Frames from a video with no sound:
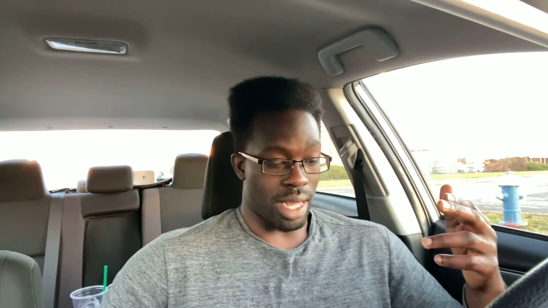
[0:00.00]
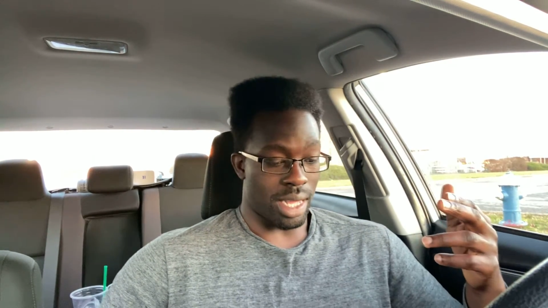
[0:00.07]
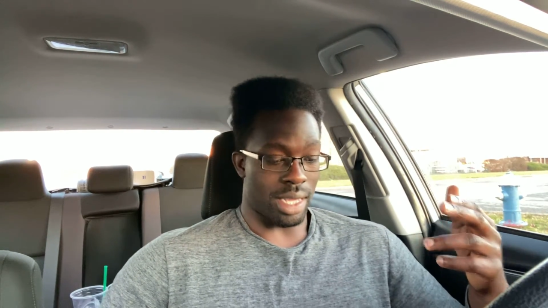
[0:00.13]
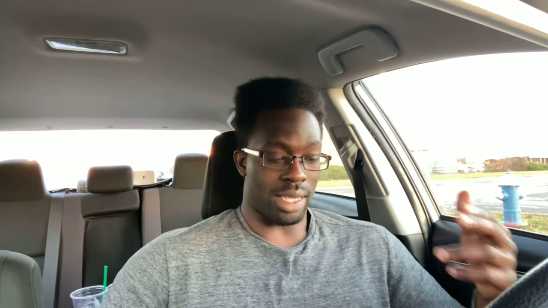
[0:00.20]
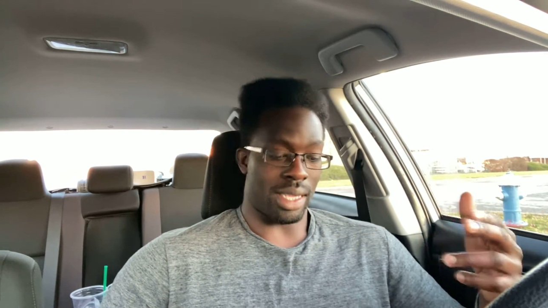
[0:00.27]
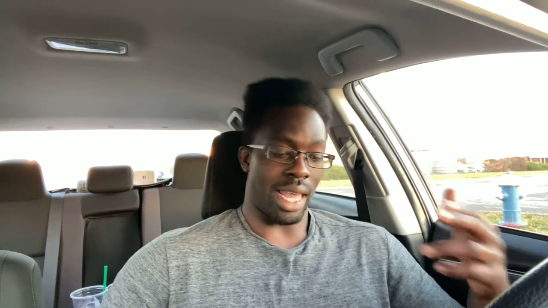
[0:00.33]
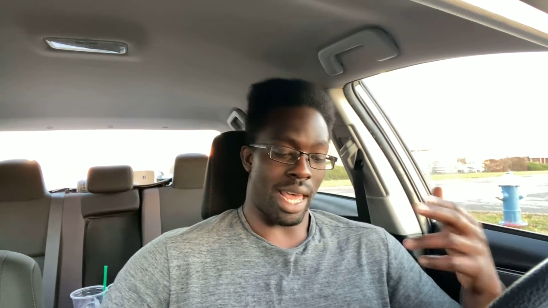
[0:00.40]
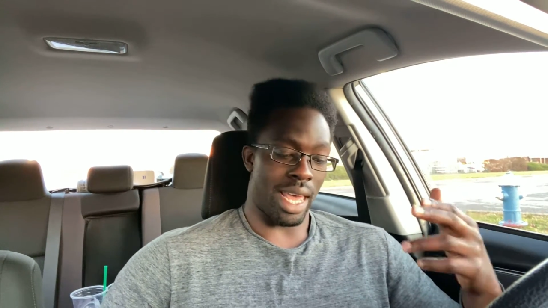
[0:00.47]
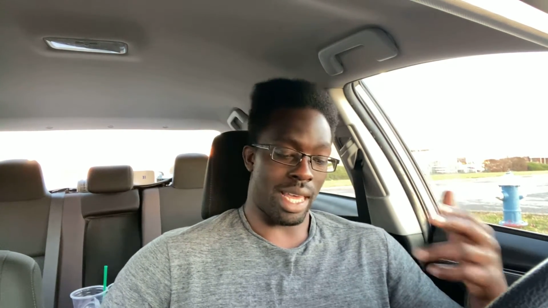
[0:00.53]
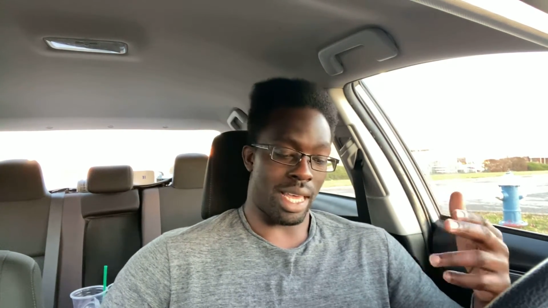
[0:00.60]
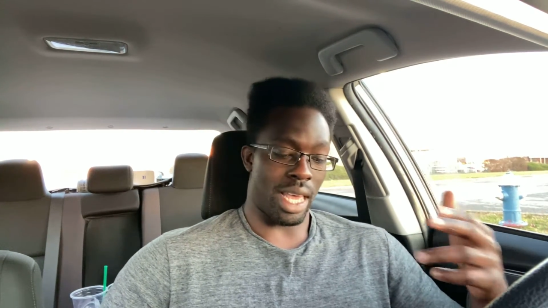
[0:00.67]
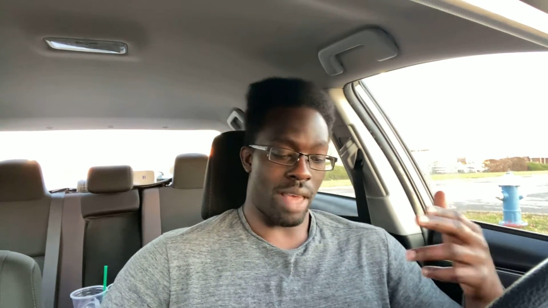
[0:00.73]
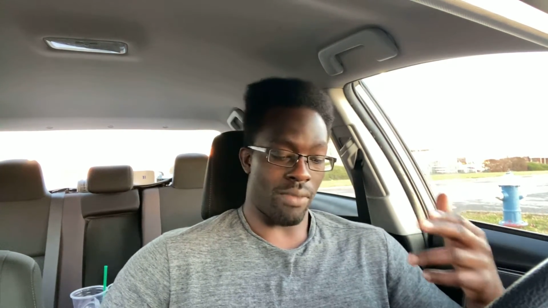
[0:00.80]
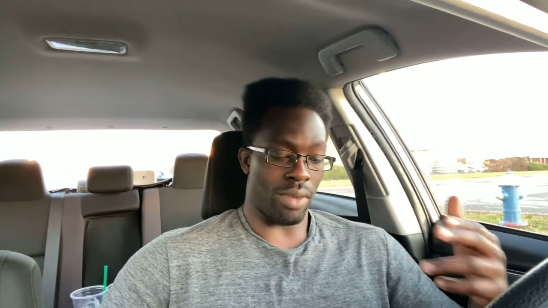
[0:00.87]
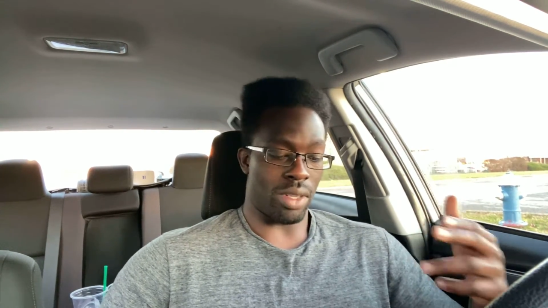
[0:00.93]
That he could
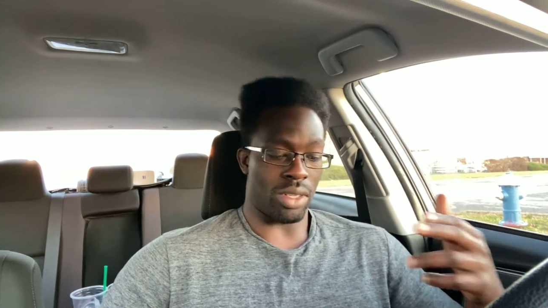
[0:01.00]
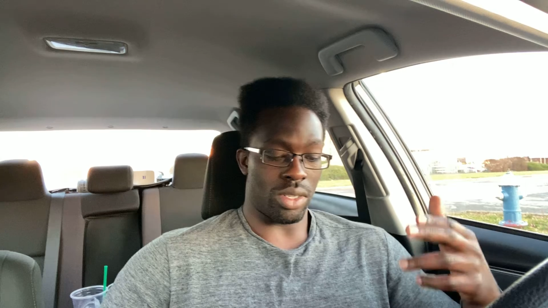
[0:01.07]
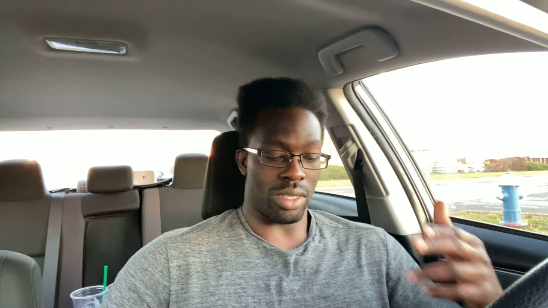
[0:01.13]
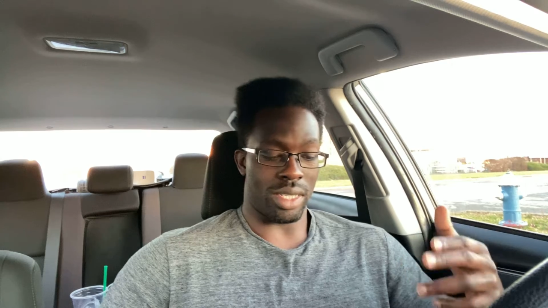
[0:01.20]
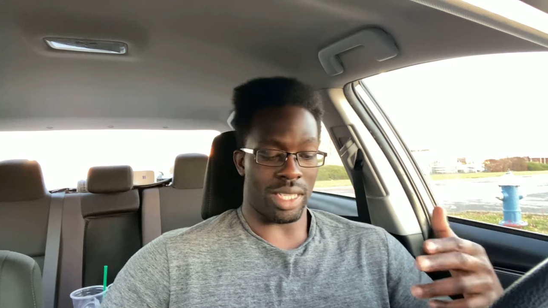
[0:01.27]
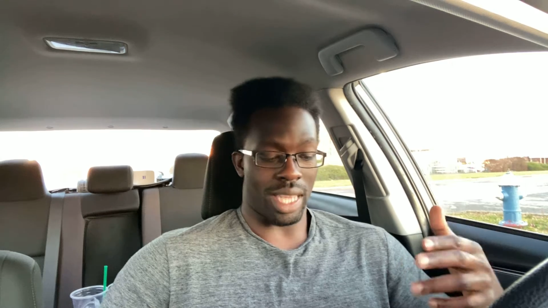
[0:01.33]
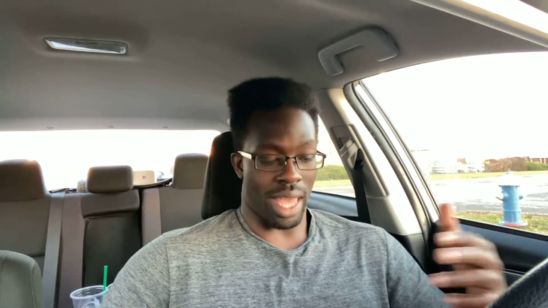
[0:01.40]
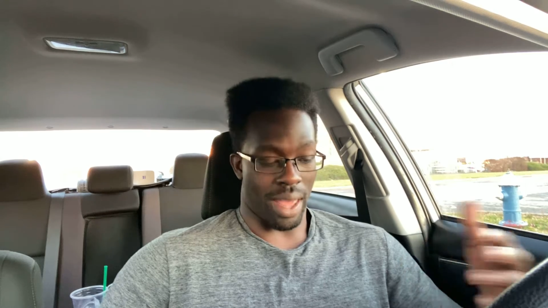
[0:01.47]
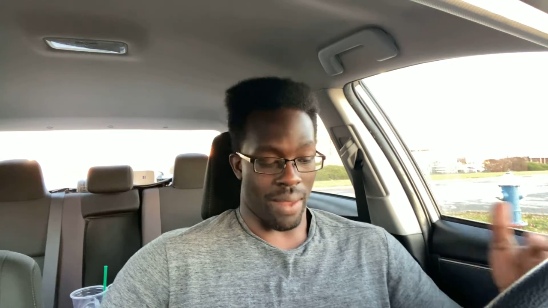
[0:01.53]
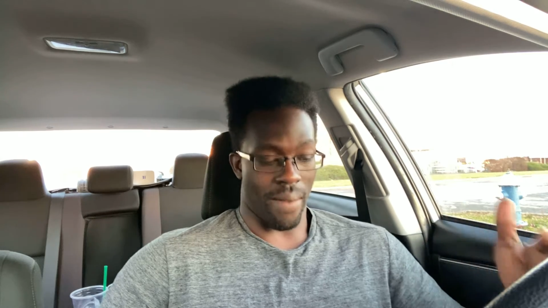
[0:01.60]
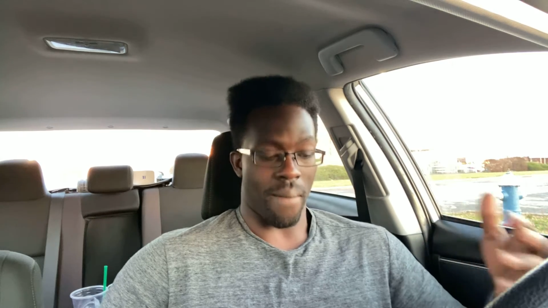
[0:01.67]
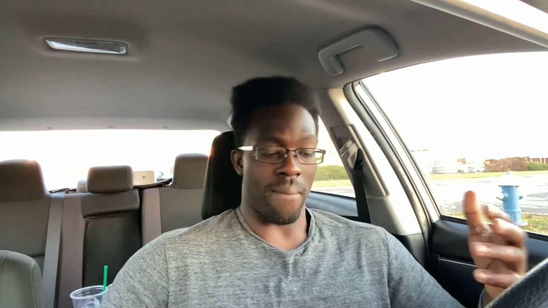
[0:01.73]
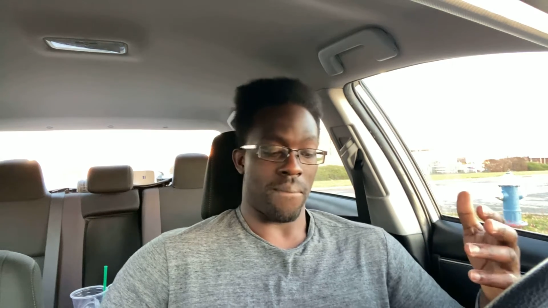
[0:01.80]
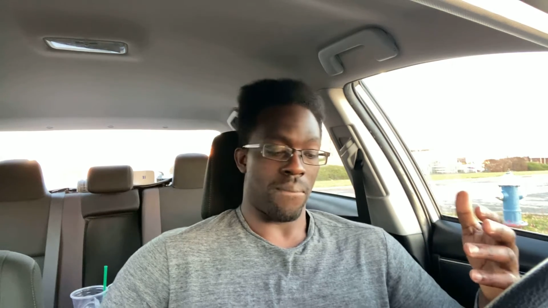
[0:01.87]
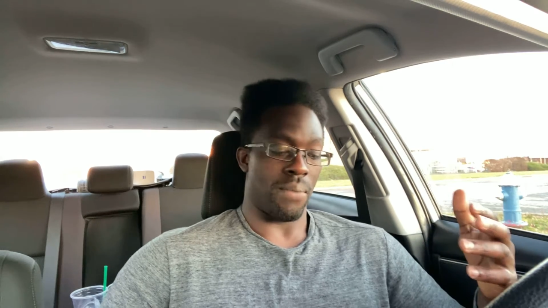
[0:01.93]
even,
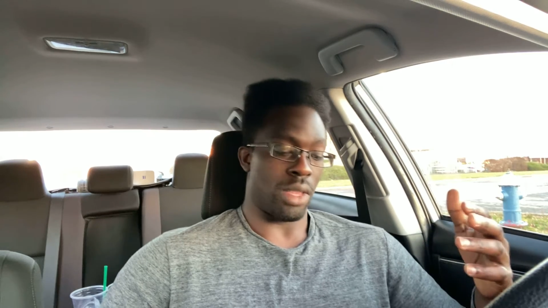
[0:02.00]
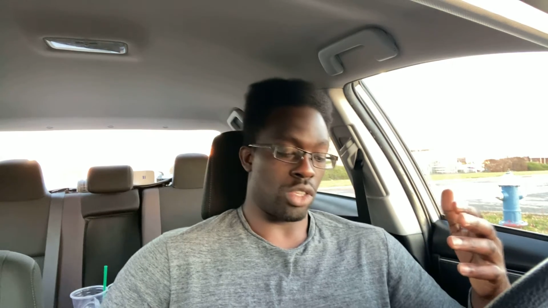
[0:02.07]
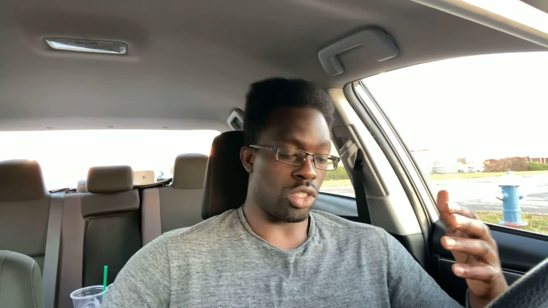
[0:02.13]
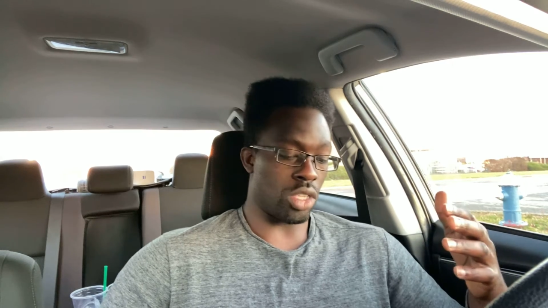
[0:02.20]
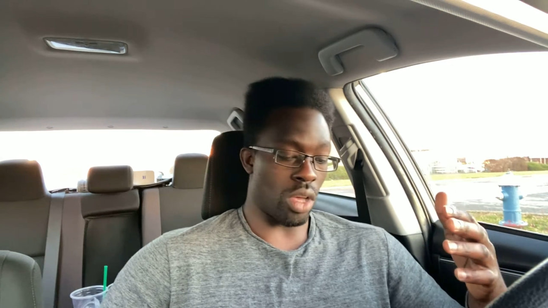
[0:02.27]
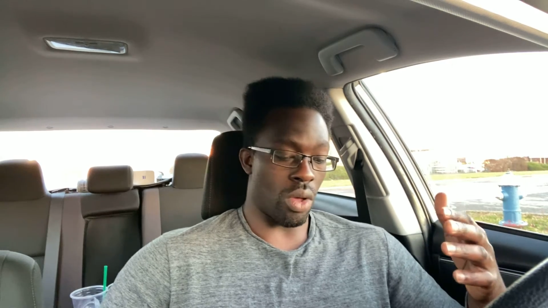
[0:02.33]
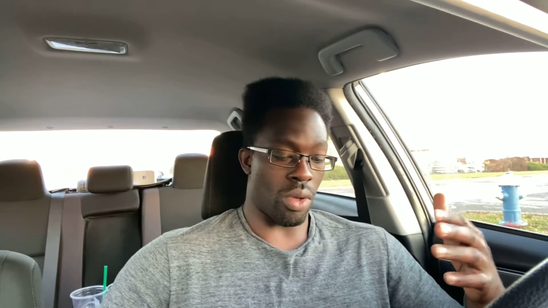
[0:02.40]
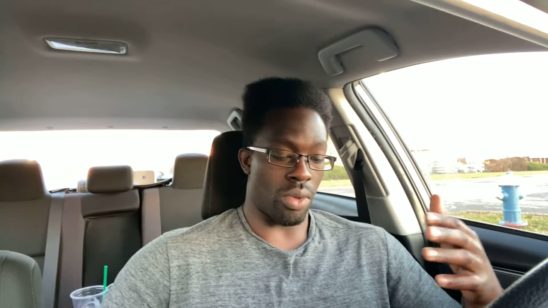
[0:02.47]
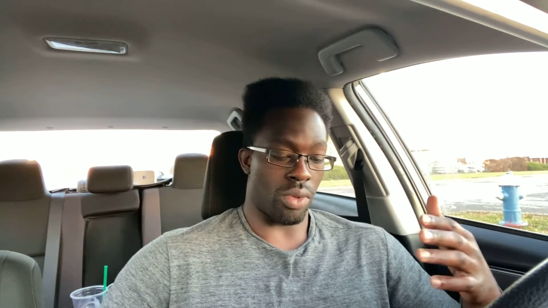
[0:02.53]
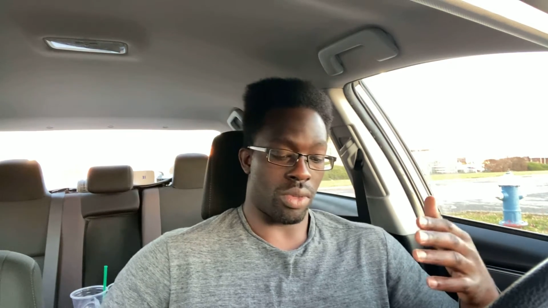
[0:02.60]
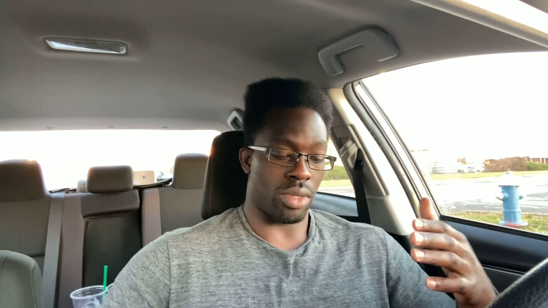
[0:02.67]
So